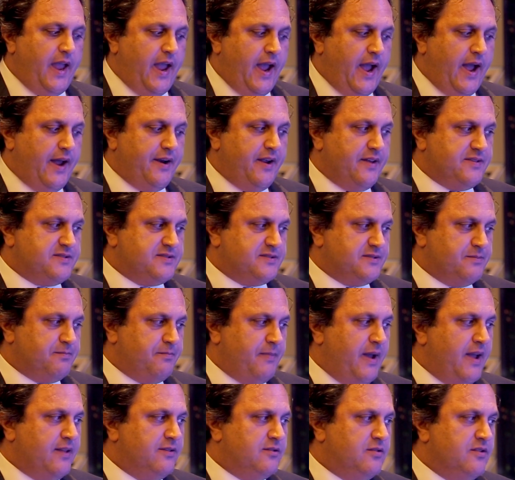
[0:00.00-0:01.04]
and it's
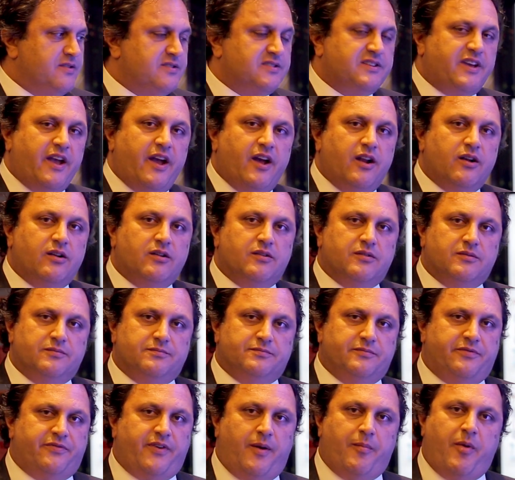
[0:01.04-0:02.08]
meant to scale
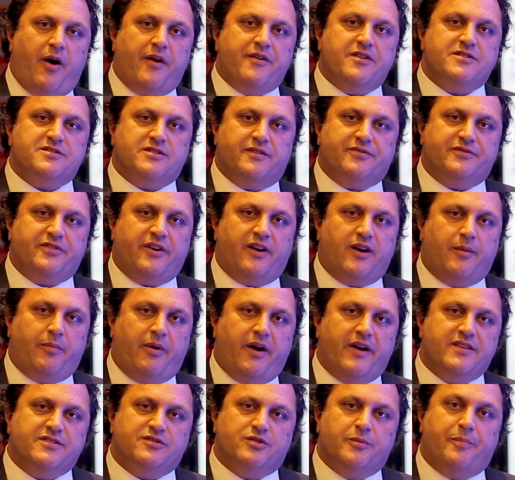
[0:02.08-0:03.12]
from hundreds of
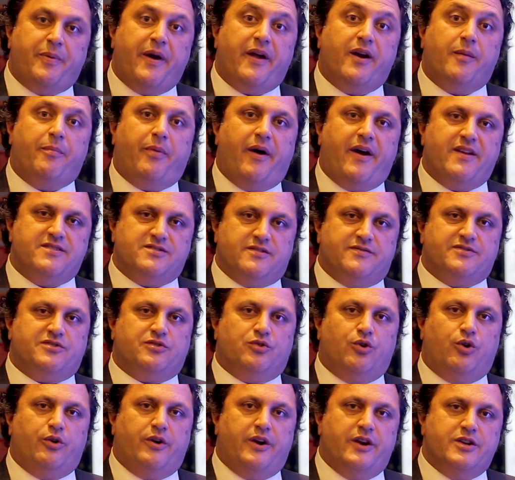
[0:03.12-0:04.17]
terabytes to petabytes of
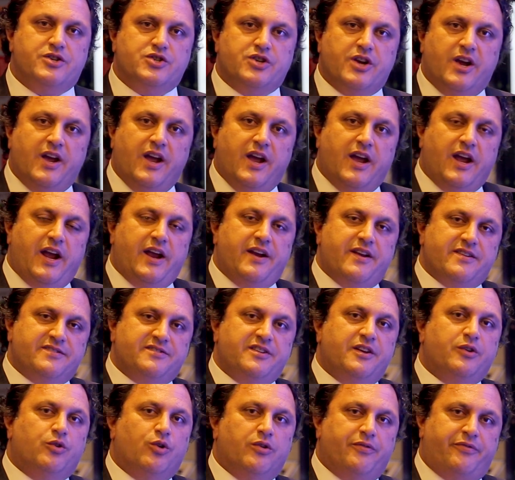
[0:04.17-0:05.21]
storage in a
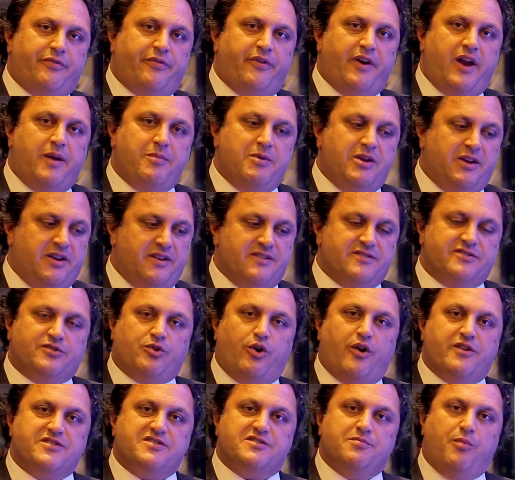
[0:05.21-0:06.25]
single frame. You can
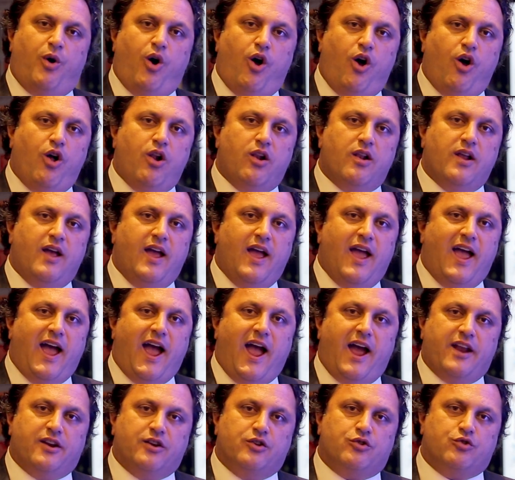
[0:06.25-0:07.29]
start small
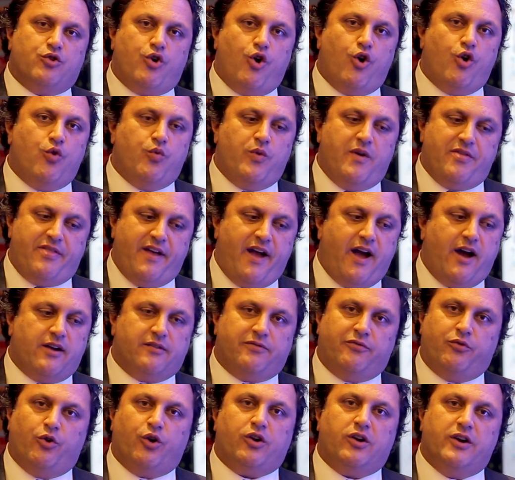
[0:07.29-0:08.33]
and grow without
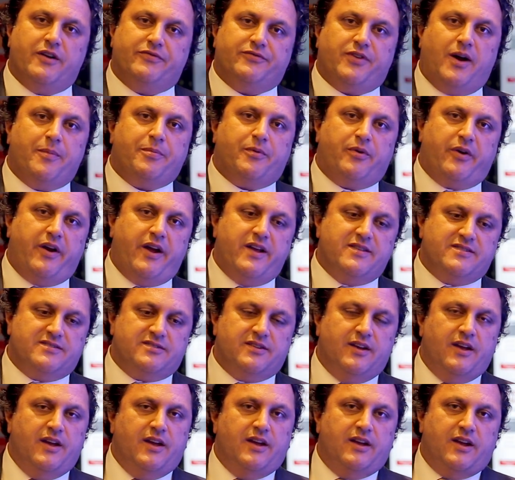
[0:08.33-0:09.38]
forklift
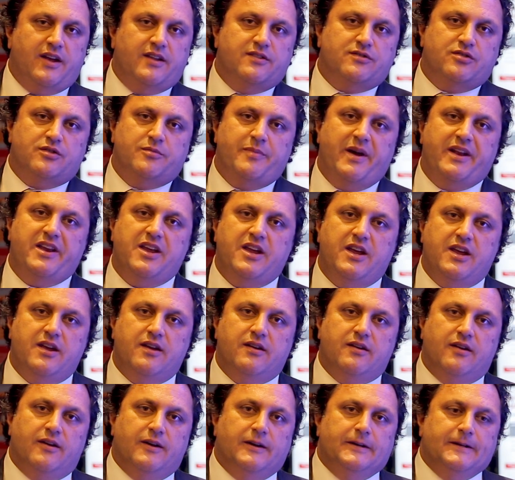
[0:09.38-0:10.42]
upgrades into many
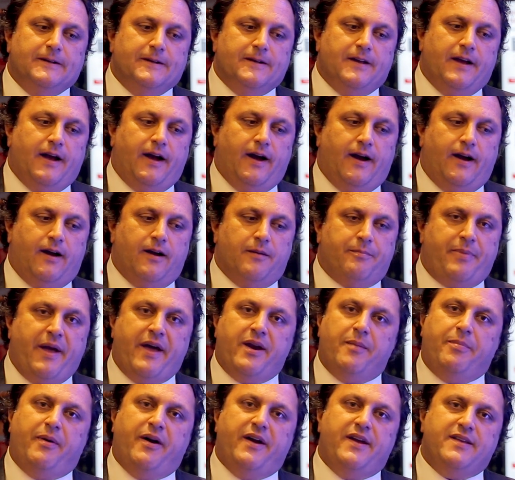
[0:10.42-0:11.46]

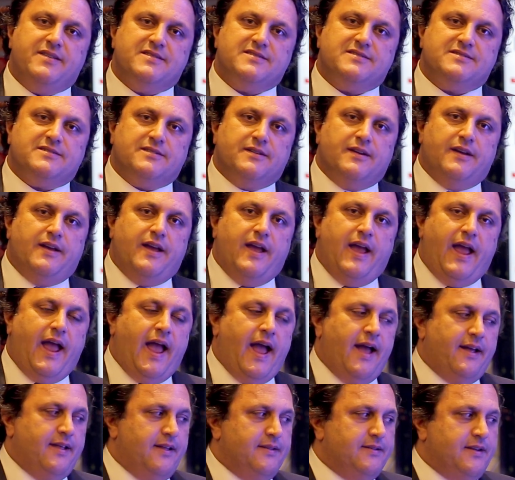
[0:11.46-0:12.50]
petabytes,
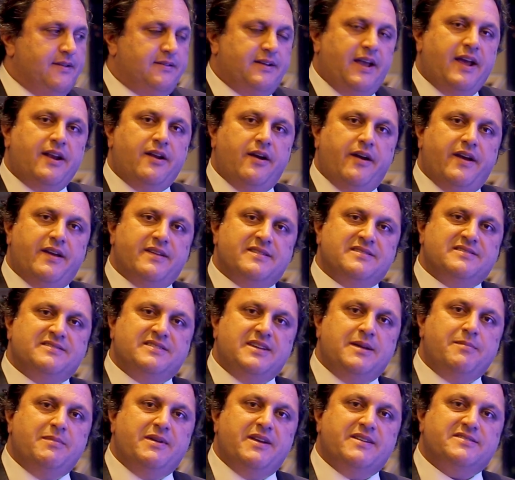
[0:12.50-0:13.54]
and the data is
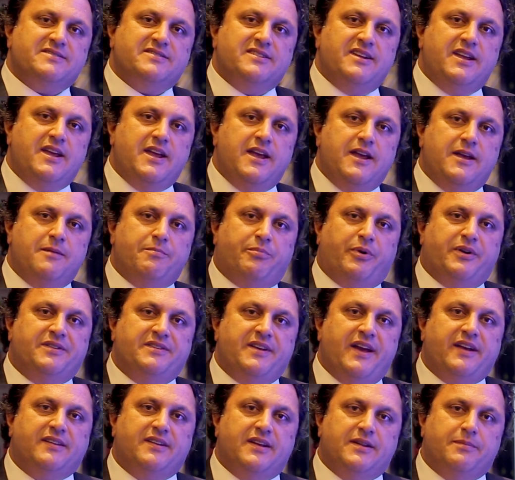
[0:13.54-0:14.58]
seamlessly
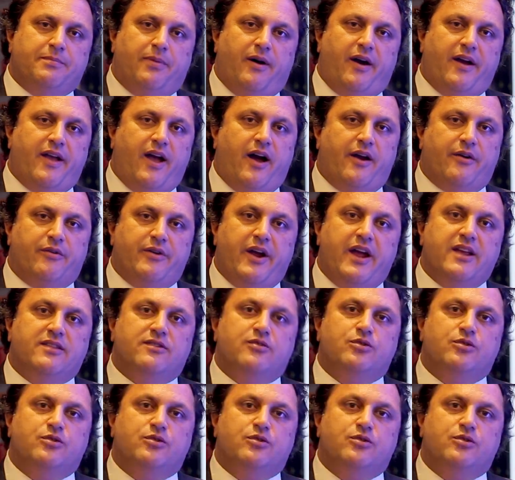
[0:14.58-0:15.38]
protected by a RAID